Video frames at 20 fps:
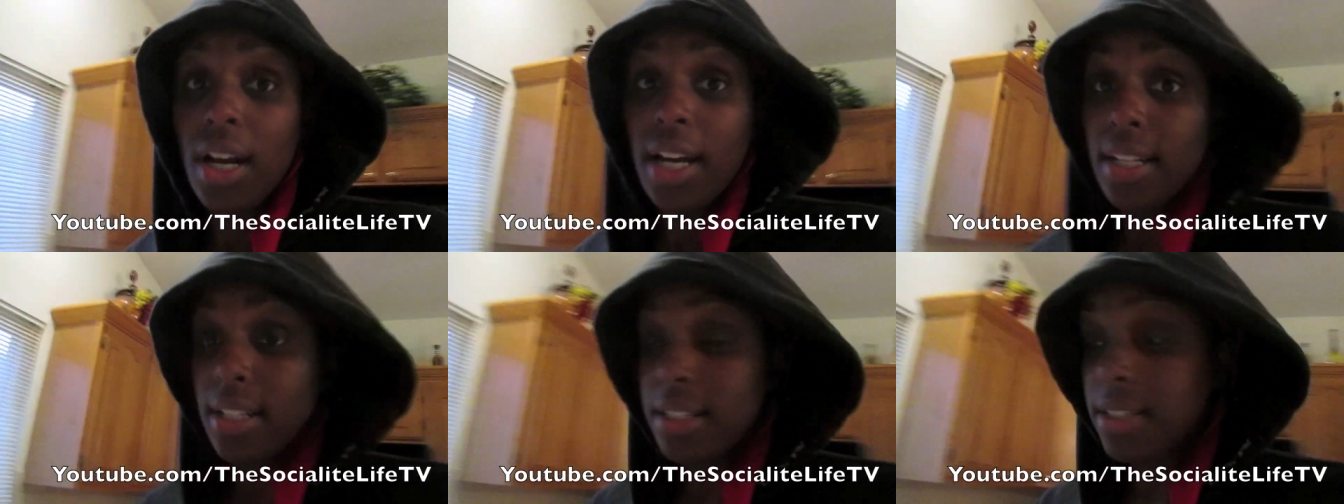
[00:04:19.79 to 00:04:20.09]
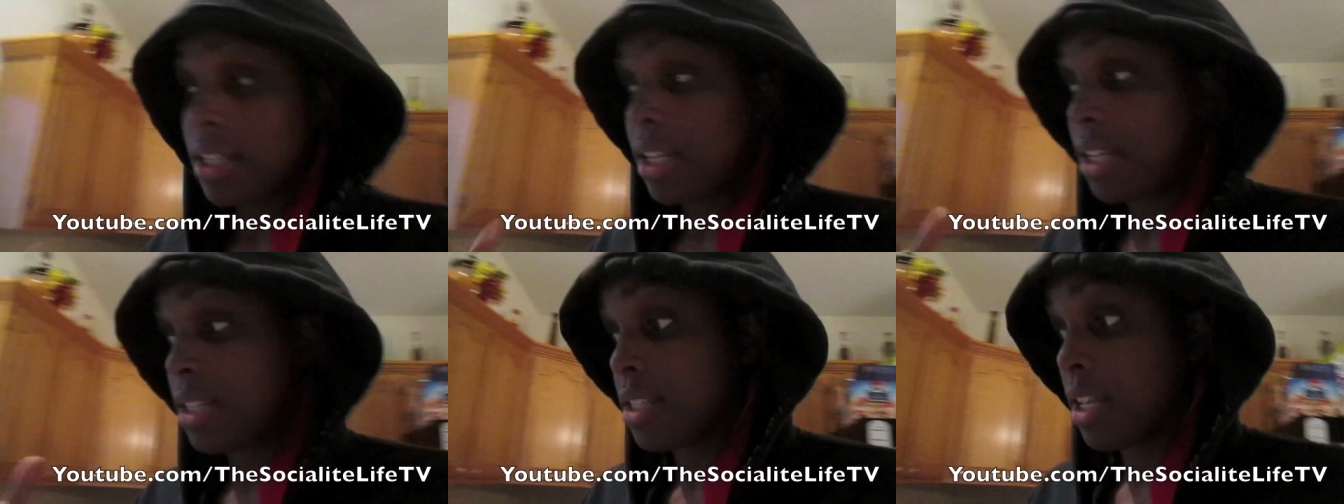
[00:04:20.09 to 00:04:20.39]

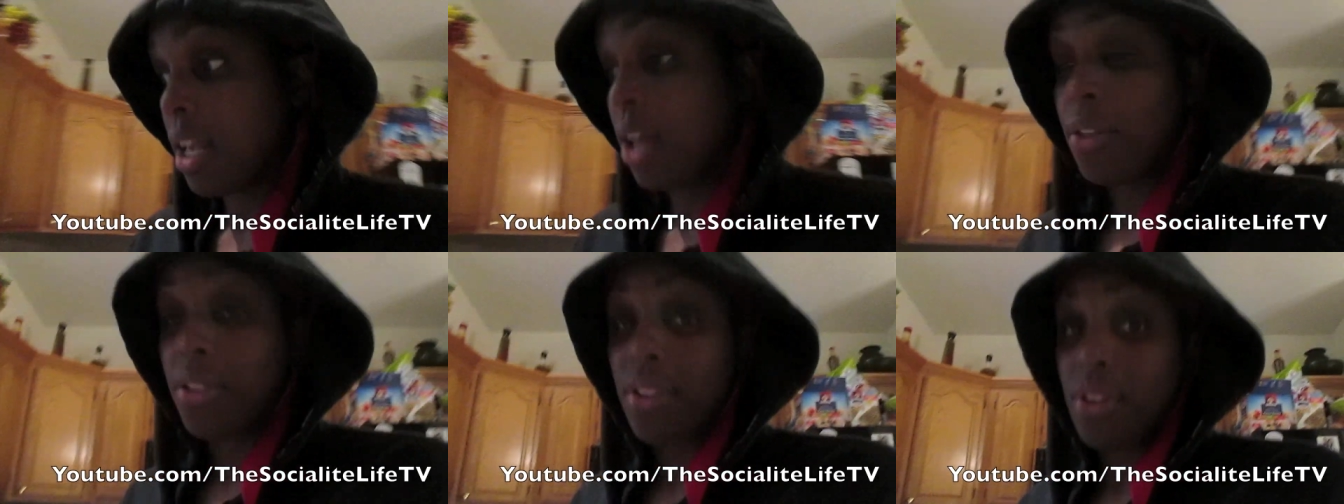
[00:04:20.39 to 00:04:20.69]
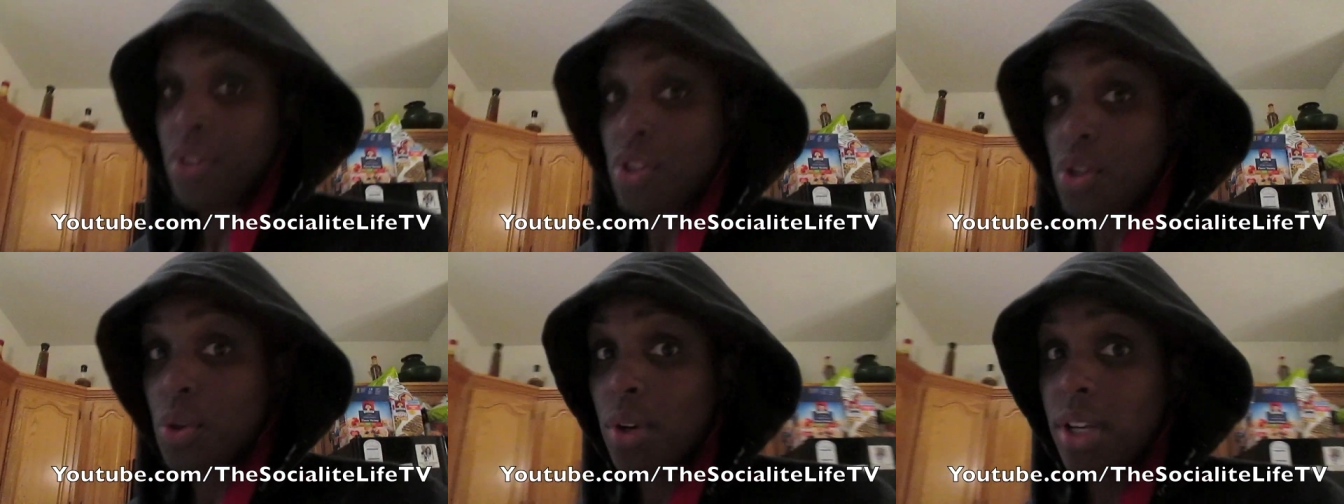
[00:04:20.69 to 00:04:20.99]
Honestly, it's a
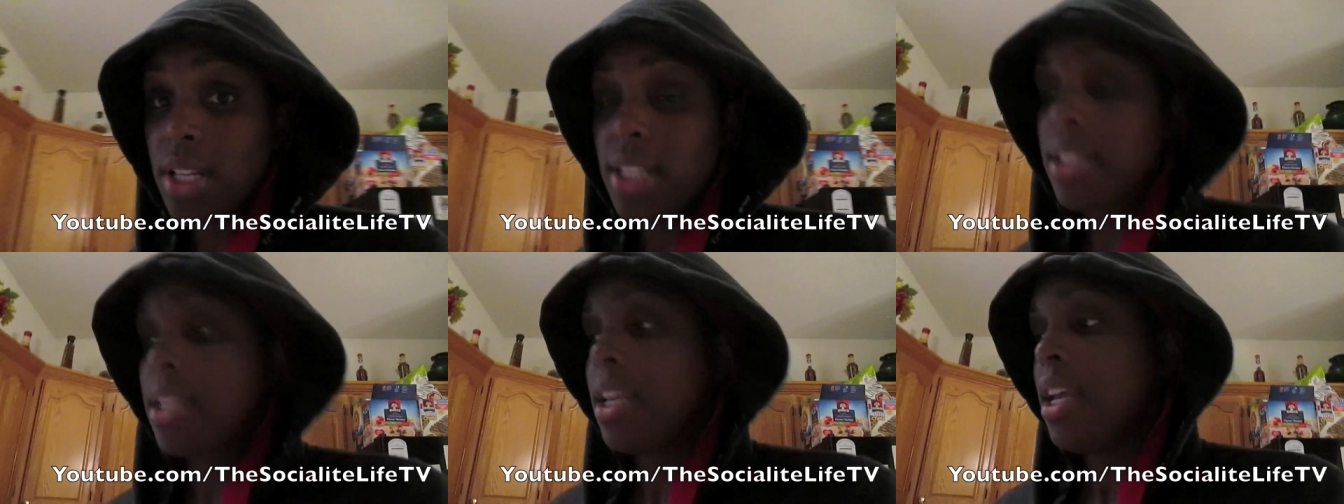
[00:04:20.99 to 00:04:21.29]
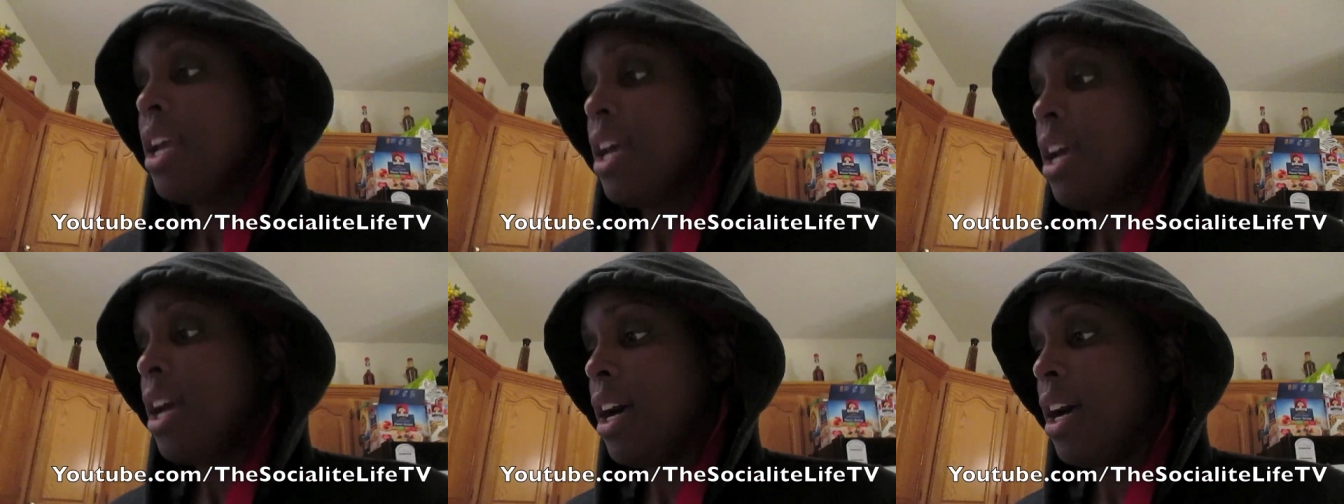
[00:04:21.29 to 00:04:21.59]
healthier choice,
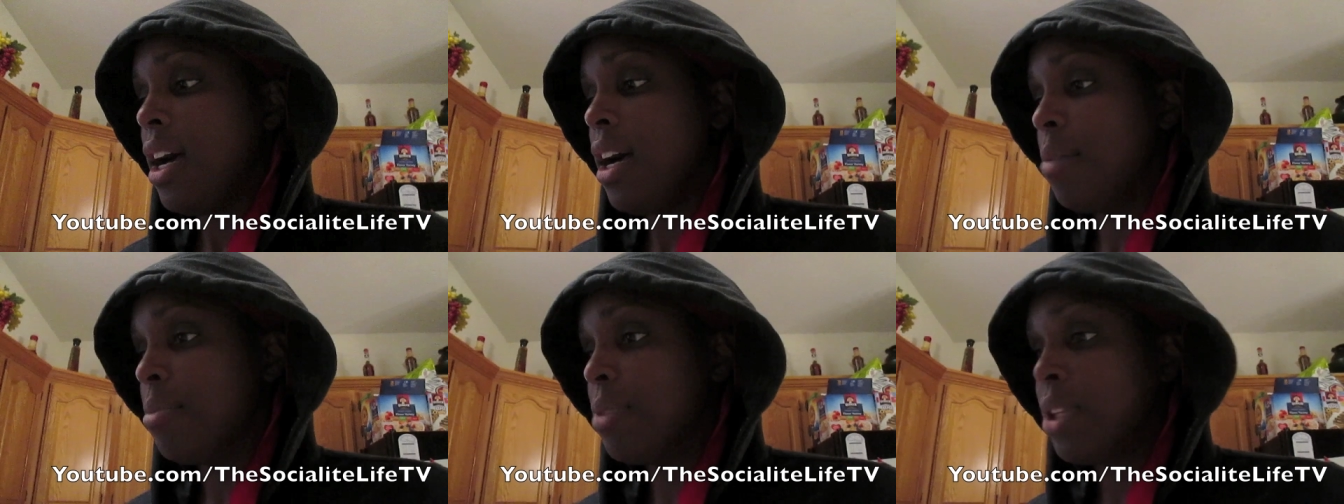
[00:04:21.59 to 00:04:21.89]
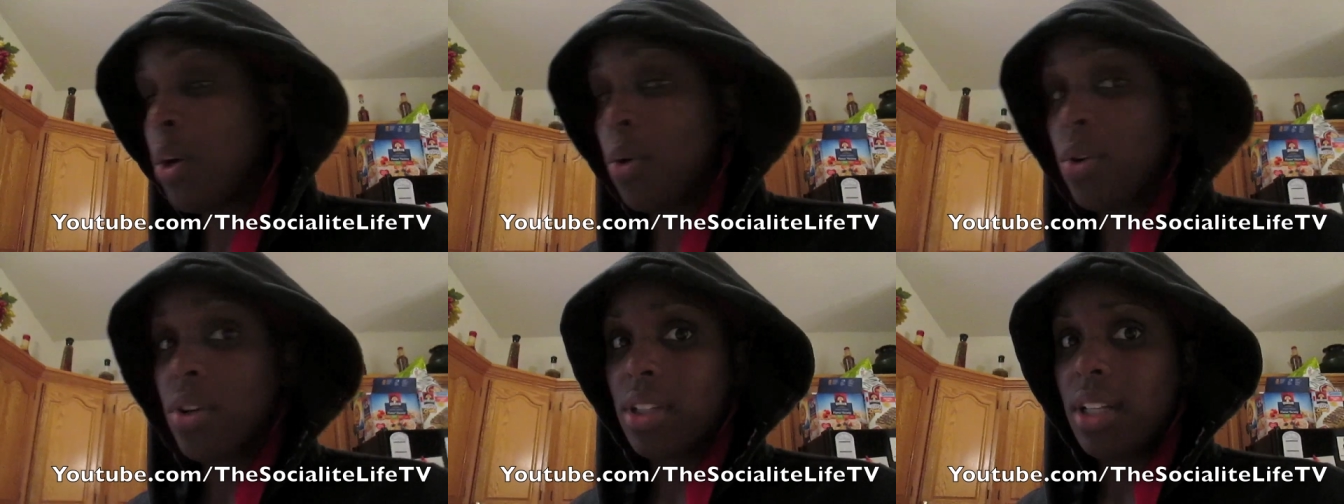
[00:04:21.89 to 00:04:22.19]
um,
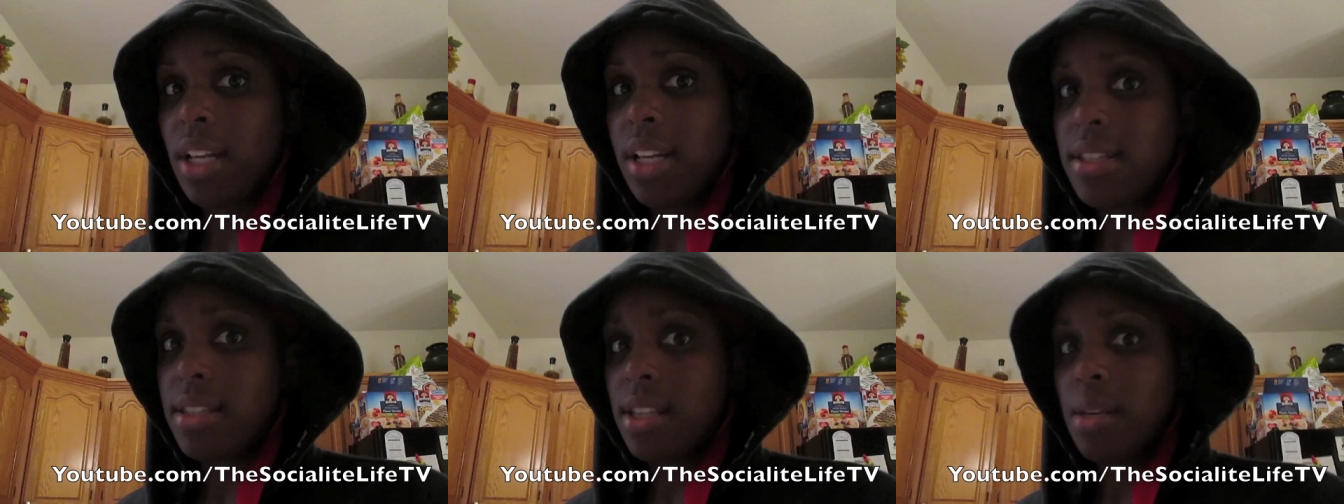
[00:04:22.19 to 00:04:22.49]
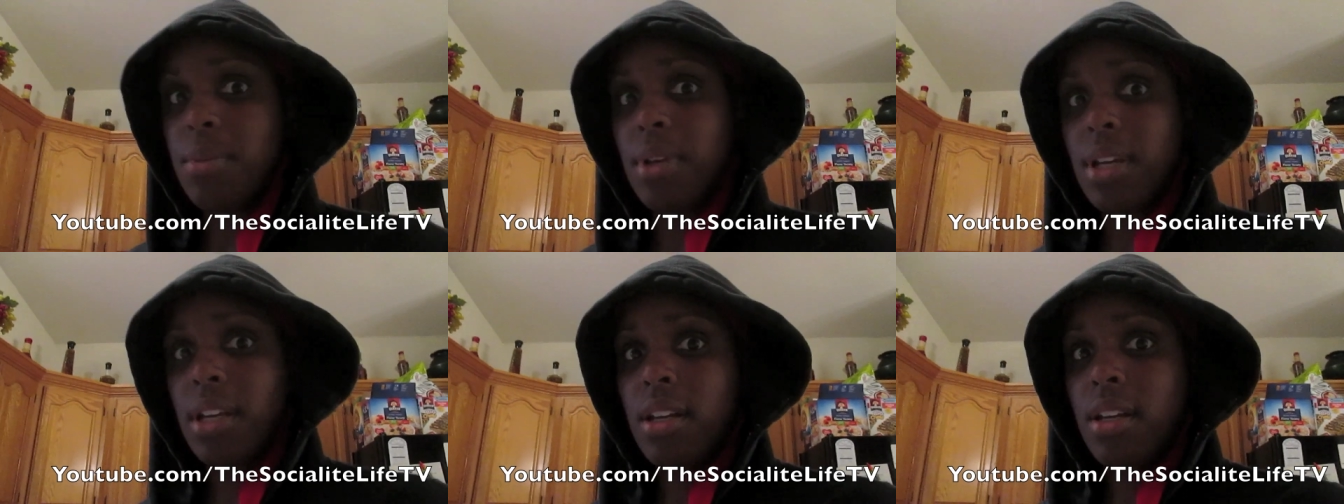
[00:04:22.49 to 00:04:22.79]
lower
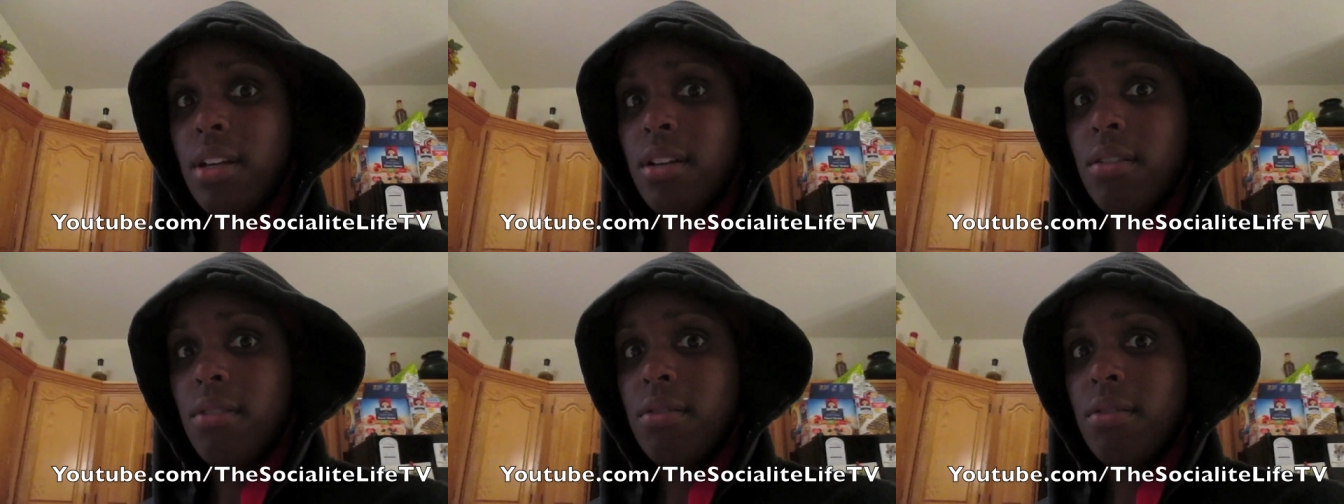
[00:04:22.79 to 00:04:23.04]
glycemic,